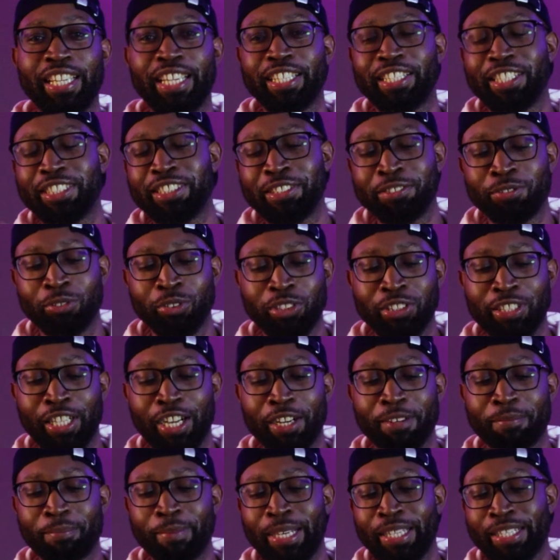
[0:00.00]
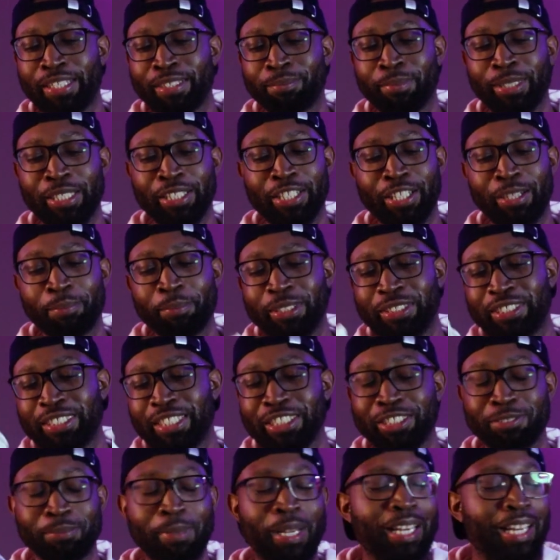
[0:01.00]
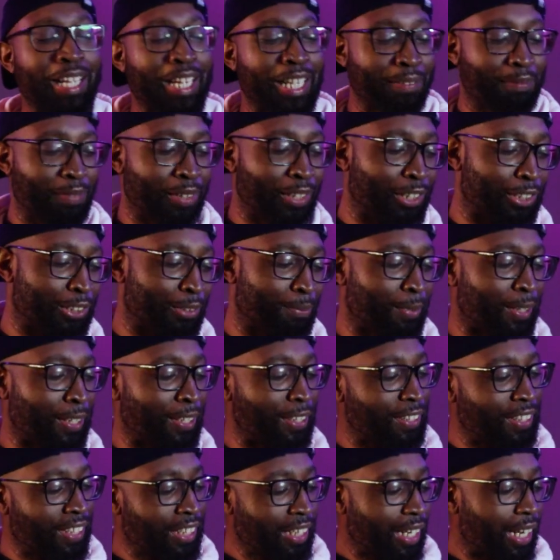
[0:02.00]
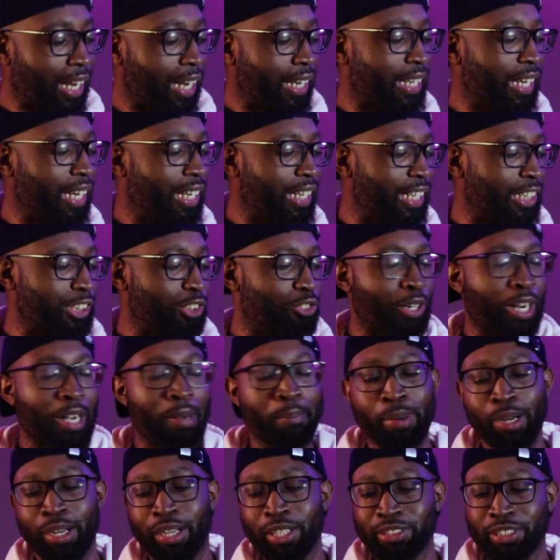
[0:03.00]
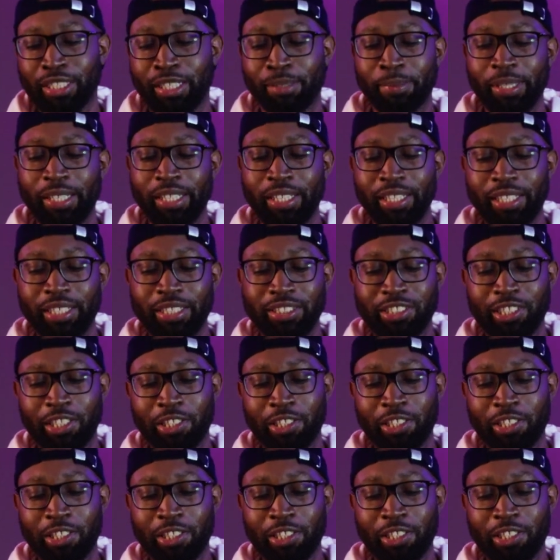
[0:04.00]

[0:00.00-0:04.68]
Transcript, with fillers: head because he was talking about it in my comment section in my last video tomorrow. I can't get dry balls out of my head.